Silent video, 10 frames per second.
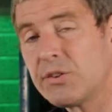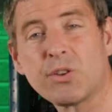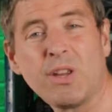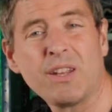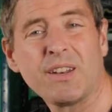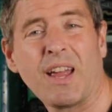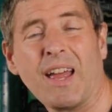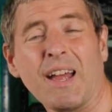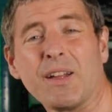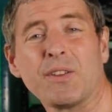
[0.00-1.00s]
So
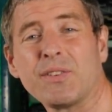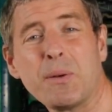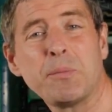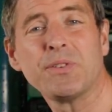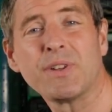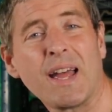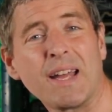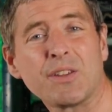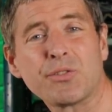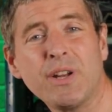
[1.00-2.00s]
yeah, it assembles and hangs